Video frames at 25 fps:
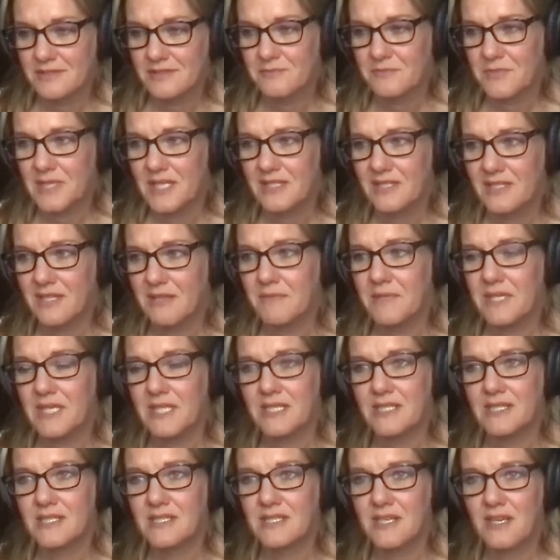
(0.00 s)
Pandemic
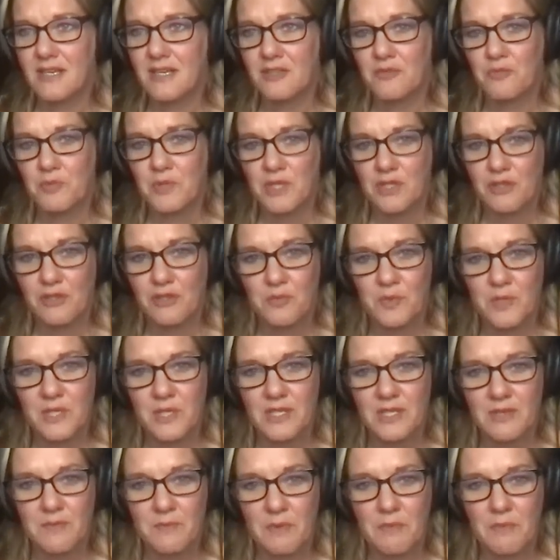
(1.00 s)
has sucked, but there's been
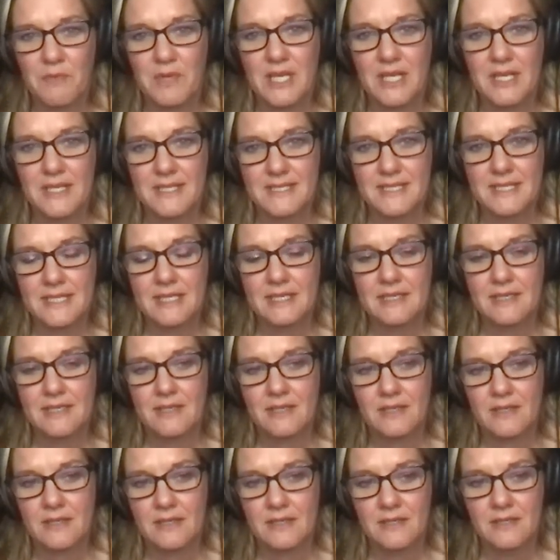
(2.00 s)
some amazing
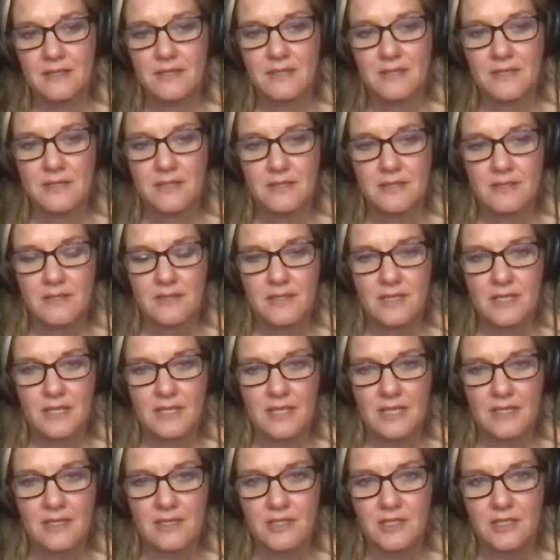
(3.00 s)

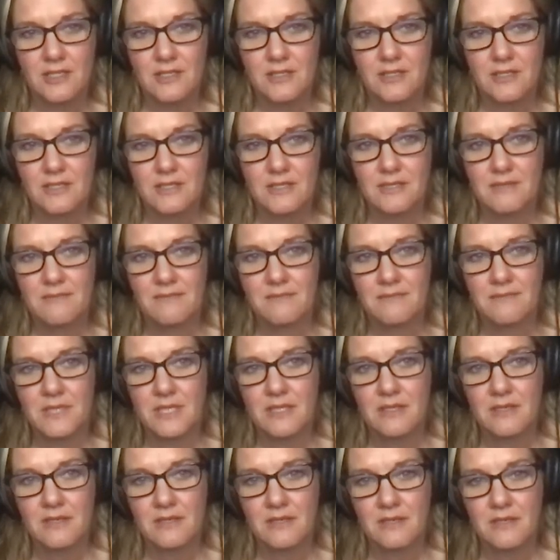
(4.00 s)
connections, some
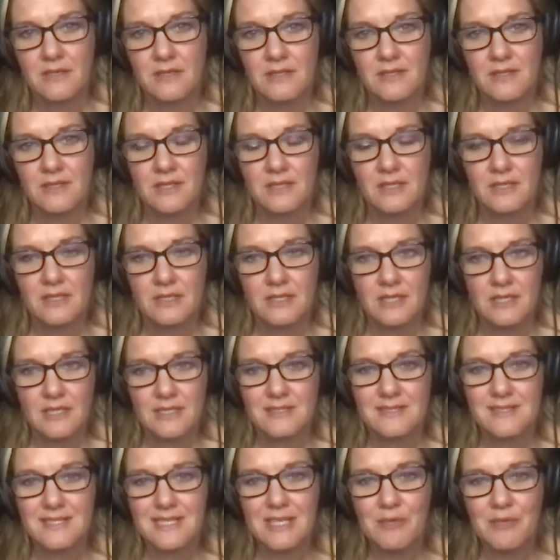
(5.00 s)

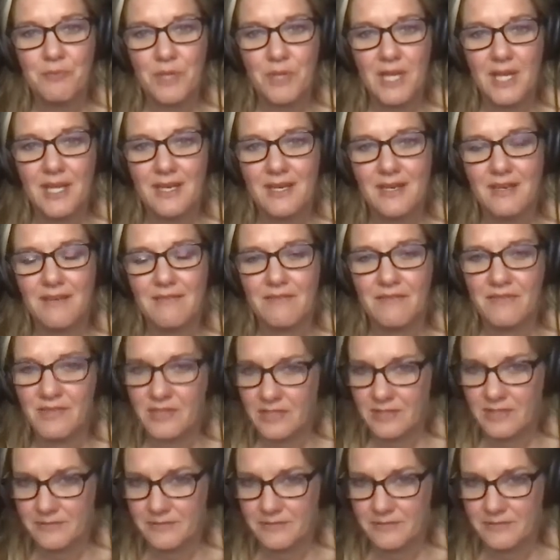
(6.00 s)
deep love